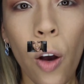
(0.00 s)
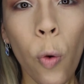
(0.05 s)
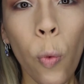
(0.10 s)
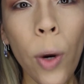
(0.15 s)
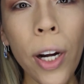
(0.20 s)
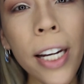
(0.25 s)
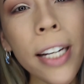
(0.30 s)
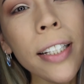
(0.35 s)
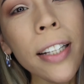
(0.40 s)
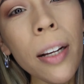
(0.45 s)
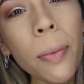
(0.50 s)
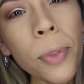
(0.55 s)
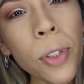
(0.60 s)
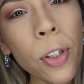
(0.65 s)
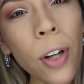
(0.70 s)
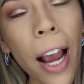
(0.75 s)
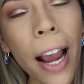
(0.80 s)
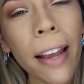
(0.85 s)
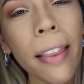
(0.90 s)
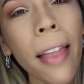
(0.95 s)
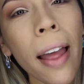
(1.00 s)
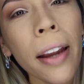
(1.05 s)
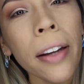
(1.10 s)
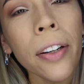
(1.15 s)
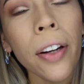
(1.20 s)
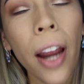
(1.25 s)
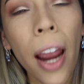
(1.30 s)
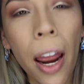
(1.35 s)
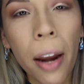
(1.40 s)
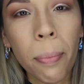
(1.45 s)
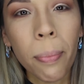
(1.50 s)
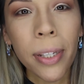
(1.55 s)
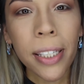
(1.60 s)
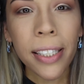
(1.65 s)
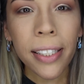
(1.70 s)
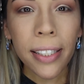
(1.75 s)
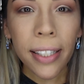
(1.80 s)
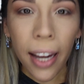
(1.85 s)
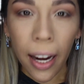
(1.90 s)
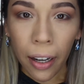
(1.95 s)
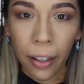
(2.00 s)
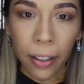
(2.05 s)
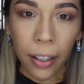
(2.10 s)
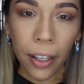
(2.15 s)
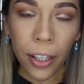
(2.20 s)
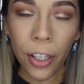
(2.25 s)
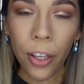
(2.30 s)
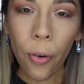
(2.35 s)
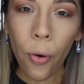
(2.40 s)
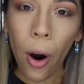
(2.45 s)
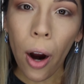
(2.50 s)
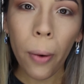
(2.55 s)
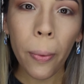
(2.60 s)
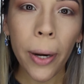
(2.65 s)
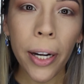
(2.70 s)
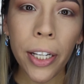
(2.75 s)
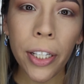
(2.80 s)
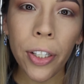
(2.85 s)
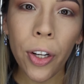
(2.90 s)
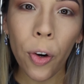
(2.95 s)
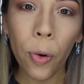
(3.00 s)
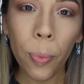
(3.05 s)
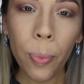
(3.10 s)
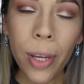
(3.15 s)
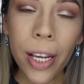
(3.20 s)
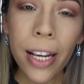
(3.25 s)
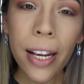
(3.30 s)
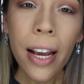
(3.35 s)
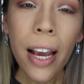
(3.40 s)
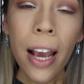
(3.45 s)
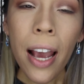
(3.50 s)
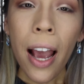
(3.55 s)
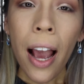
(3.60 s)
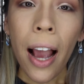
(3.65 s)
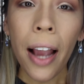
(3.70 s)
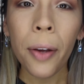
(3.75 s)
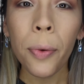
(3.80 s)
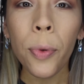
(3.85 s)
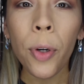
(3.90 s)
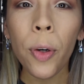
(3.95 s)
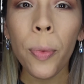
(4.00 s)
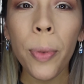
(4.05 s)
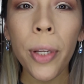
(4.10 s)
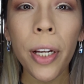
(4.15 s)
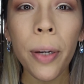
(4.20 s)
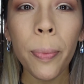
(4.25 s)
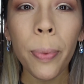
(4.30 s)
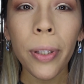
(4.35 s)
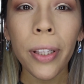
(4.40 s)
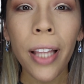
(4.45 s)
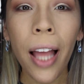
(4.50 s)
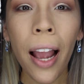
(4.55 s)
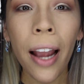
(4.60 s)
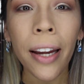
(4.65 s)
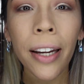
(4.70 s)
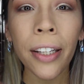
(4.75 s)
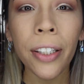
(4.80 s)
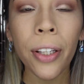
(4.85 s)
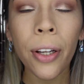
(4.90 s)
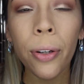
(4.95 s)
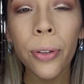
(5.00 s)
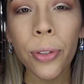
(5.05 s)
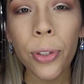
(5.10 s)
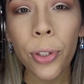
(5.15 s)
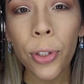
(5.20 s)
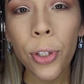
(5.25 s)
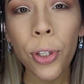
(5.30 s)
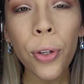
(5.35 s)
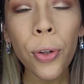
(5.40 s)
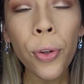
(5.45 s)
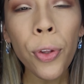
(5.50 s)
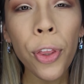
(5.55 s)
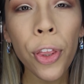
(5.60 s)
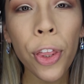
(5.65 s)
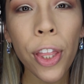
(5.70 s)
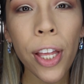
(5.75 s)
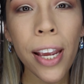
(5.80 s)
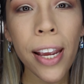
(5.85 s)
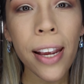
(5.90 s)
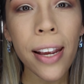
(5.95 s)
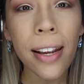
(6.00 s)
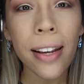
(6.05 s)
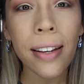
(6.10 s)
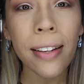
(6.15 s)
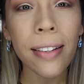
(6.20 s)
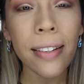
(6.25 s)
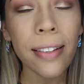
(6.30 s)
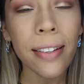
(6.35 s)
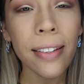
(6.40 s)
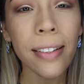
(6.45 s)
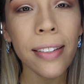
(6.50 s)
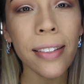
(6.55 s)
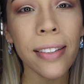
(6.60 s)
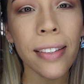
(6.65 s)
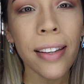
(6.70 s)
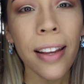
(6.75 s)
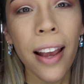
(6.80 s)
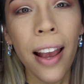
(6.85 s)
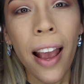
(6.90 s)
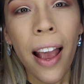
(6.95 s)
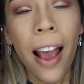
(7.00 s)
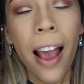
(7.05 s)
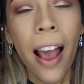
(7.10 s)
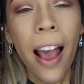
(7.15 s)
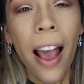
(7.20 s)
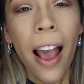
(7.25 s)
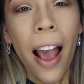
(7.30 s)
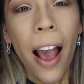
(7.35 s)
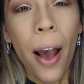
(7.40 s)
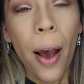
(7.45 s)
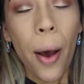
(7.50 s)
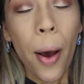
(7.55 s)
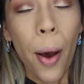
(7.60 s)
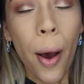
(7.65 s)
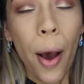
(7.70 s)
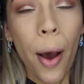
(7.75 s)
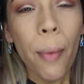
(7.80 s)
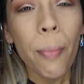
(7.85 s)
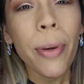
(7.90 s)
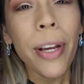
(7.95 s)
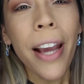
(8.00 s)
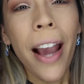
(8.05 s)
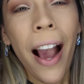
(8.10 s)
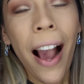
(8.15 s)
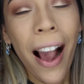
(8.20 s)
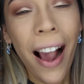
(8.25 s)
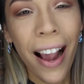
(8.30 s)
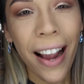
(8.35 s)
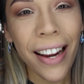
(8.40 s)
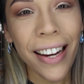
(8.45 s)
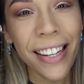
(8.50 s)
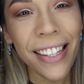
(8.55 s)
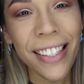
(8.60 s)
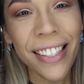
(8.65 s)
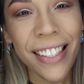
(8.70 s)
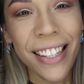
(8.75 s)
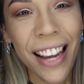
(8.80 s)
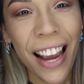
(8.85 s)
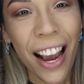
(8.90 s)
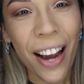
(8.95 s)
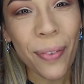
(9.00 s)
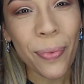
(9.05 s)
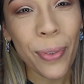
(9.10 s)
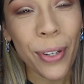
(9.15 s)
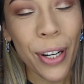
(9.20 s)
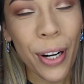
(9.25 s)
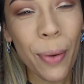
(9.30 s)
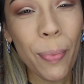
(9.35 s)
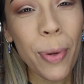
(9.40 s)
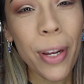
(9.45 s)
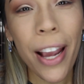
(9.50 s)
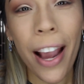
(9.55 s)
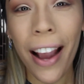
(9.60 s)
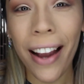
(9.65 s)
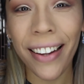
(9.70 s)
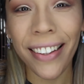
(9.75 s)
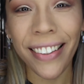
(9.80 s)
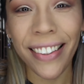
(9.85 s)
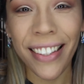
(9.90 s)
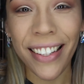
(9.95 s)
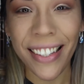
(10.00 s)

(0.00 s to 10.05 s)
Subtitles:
When it comes to eyeliner and mascara, you already know me. I will be applying those two things behind camera, behind